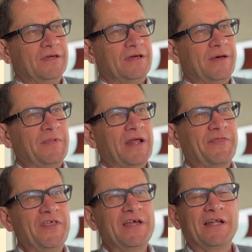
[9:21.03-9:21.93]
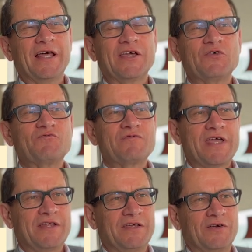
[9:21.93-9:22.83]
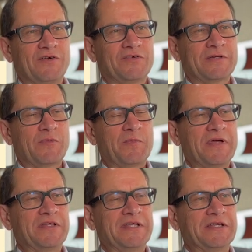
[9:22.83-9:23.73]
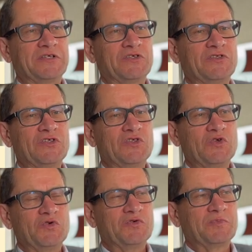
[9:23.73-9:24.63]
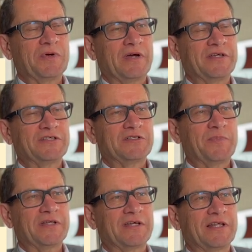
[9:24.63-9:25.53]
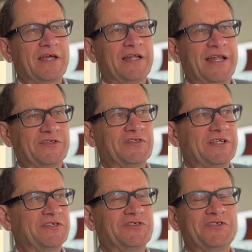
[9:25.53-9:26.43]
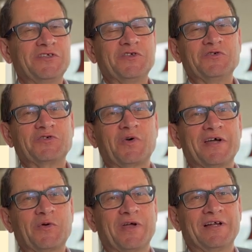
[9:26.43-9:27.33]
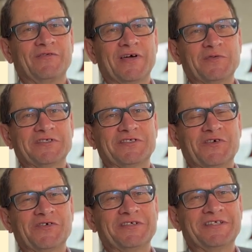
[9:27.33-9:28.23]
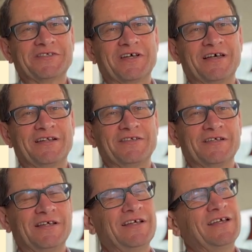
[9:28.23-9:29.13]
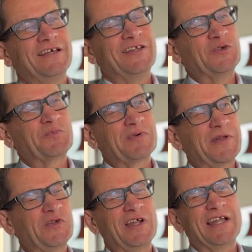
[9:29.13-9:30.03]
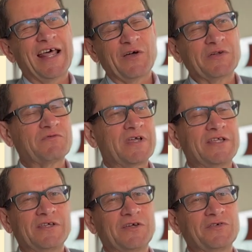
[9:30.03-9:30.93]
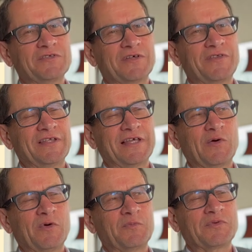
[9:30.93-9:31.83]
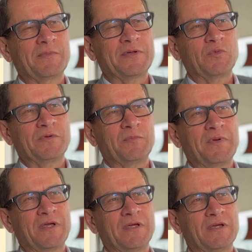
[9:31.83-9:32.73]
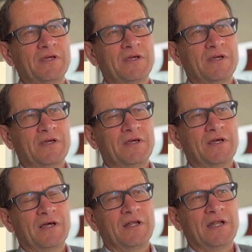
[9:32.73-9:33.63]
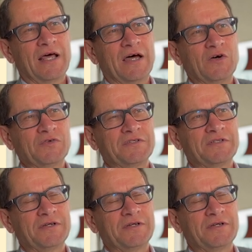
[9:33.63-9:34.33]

I mean, I think I'd like a radio because I'm a bit addicted to the news, but I suspect I'd get less addicted to the news quite quickly if I was stuck on a desert island. You're probably not allowed a radio, so I think that one probably wouldn't be allowed.